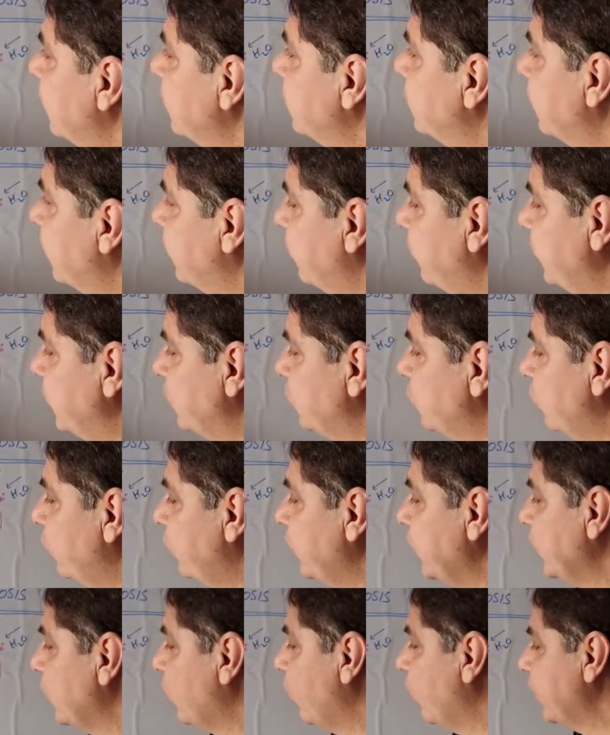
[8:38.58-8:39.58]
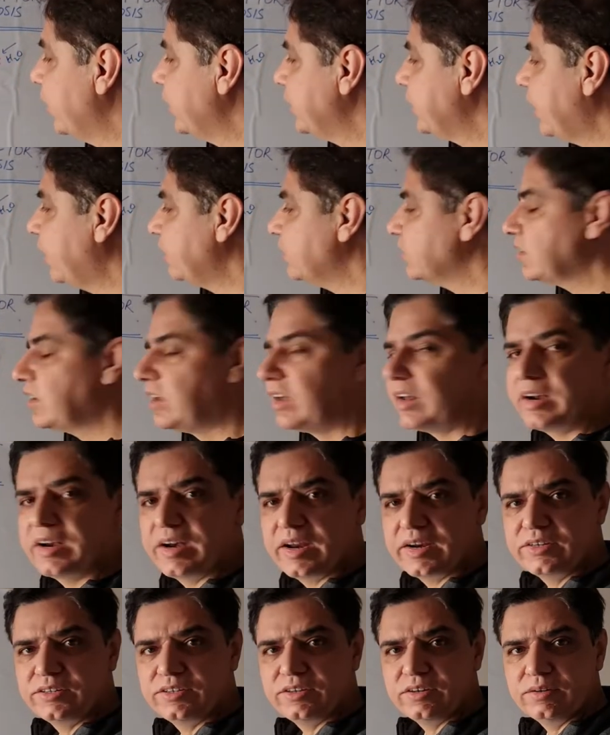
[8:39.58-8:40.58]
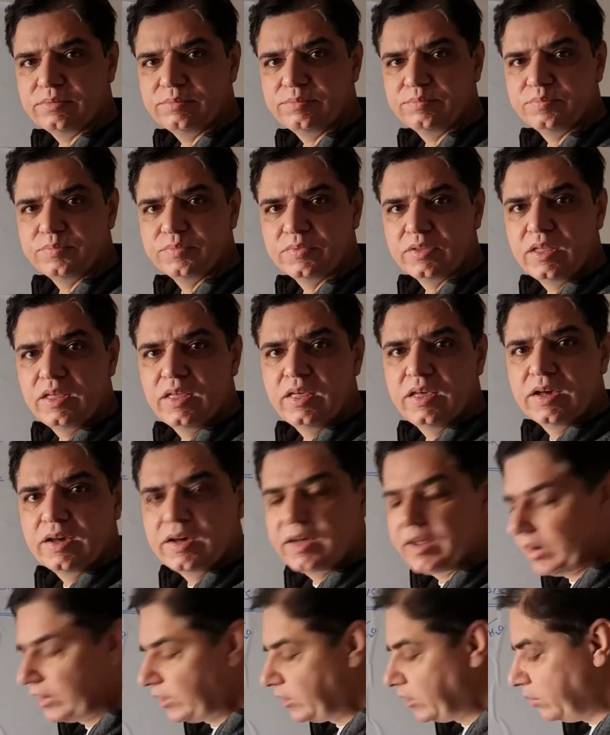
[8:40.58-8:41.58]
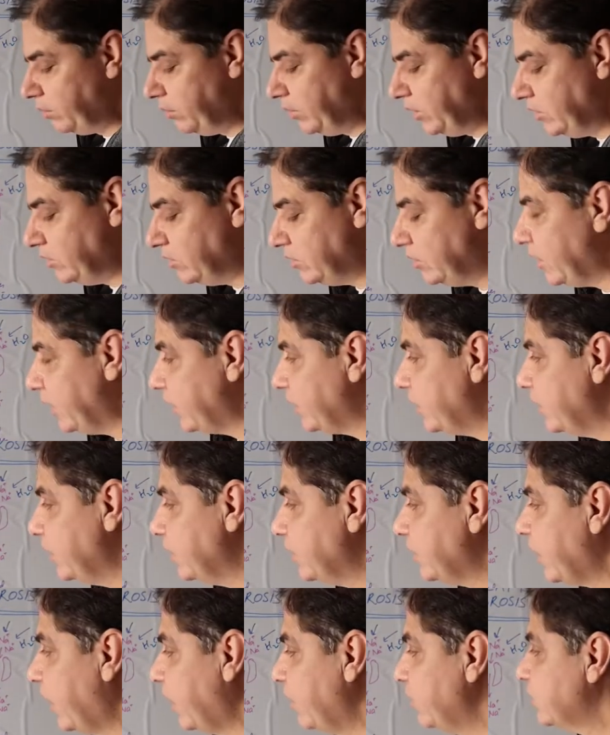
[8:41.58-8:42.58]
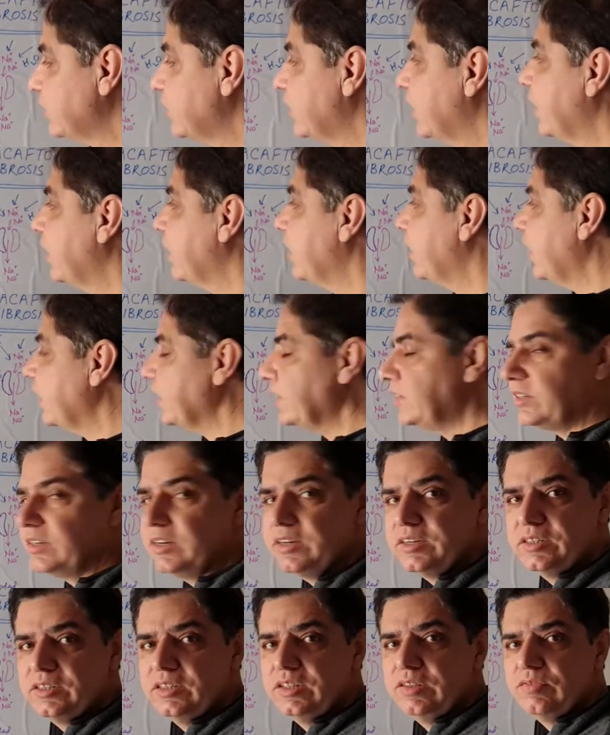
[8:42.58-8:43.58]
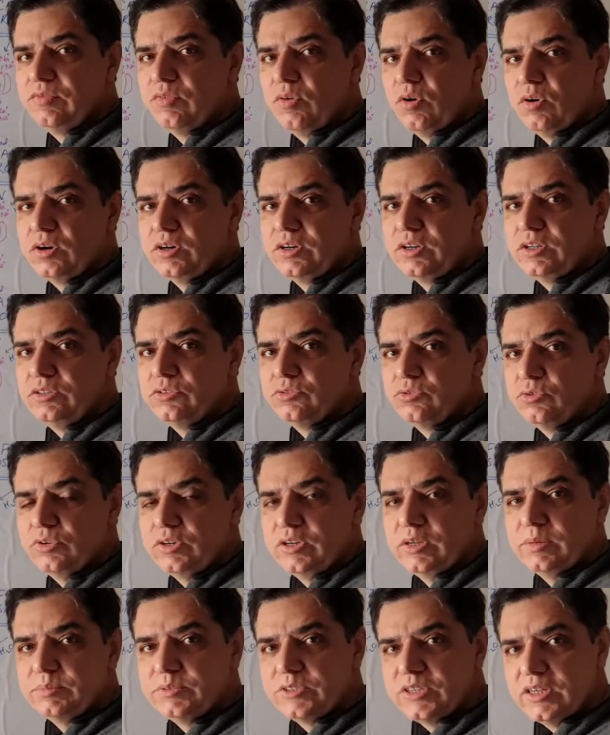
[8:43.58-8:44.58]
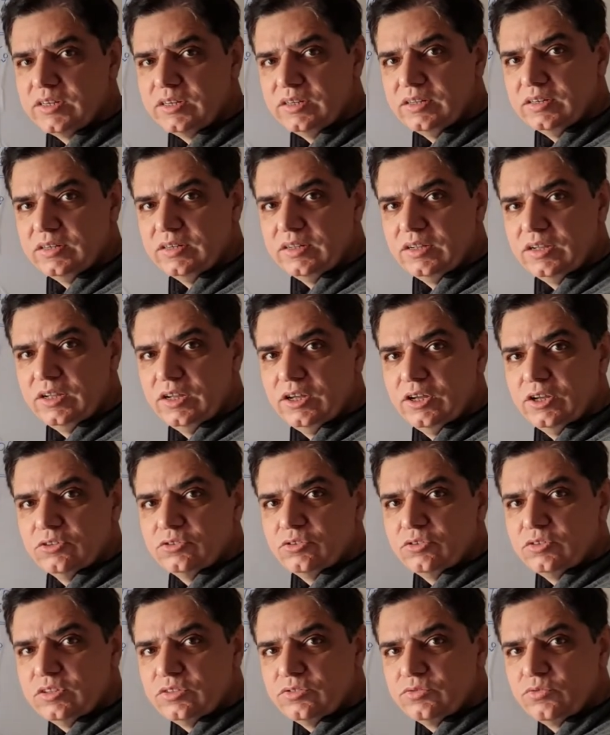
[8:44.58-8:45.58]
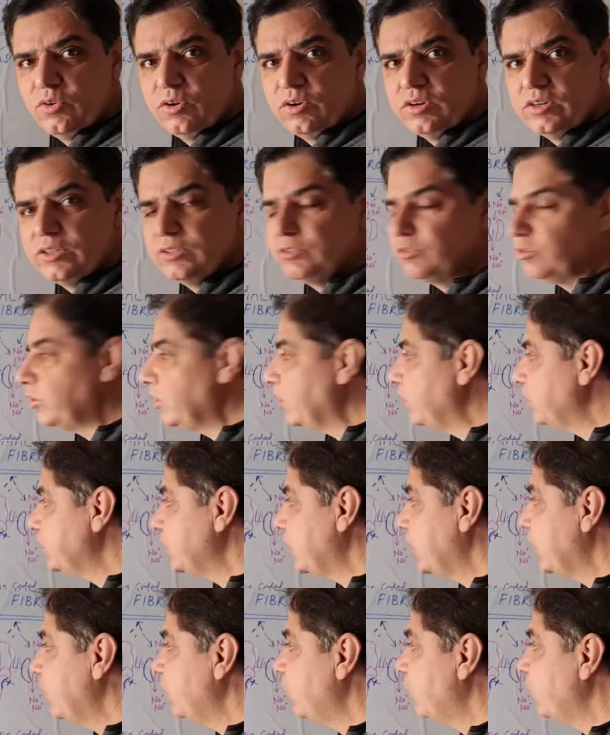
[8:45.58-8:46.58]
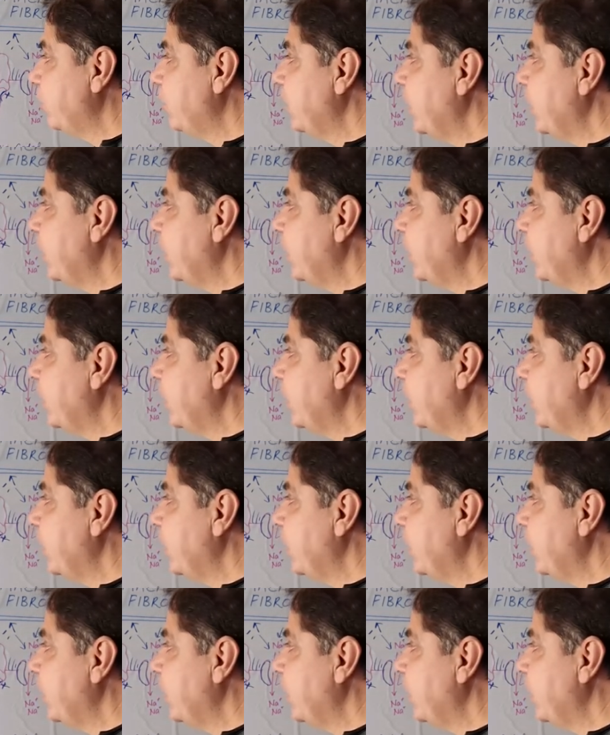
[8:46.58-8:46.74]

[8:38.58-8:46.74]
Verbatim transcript: surface. So we call it as corrector. Corrector means that it has corrected the faulty sodium channel. So this faulty sodium channel would be